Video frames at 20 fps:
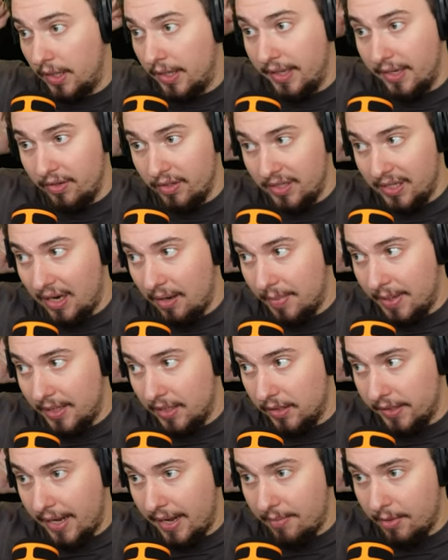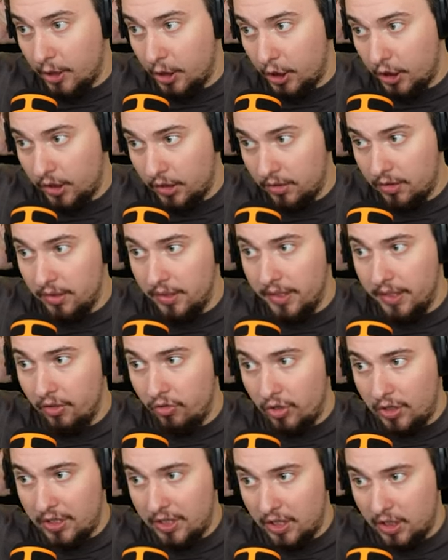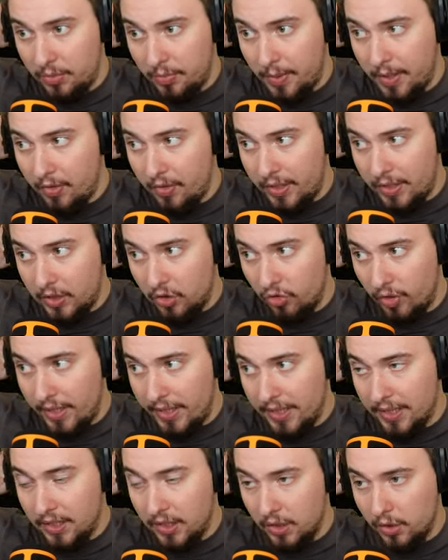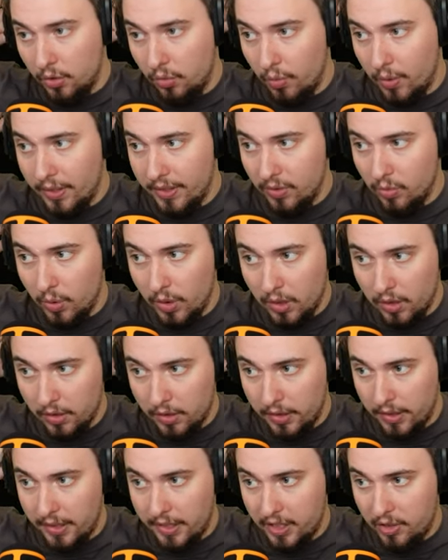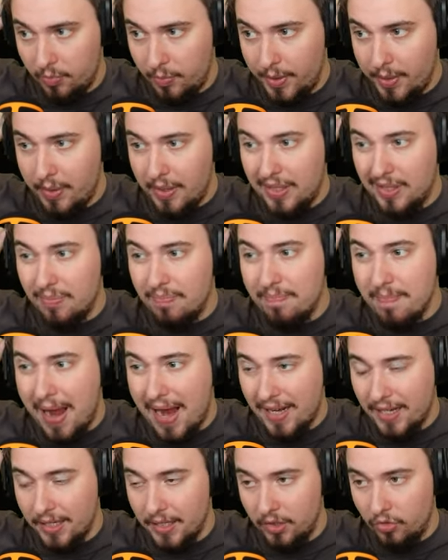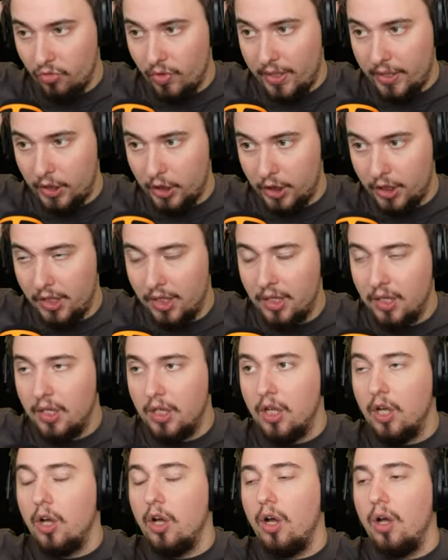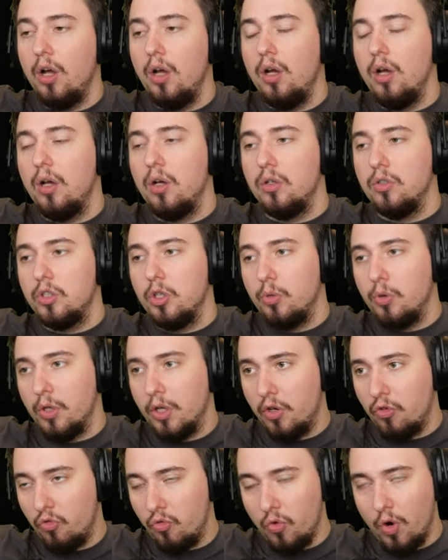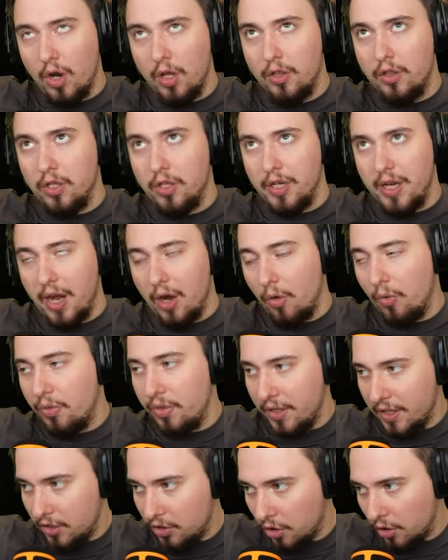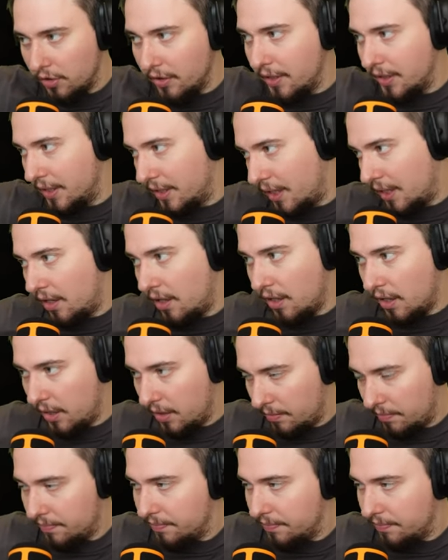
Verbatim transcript: There's elemental damage. Increase experience rate, that's a good one as well. Experience magnet range. Oh, so the the yellow things on the are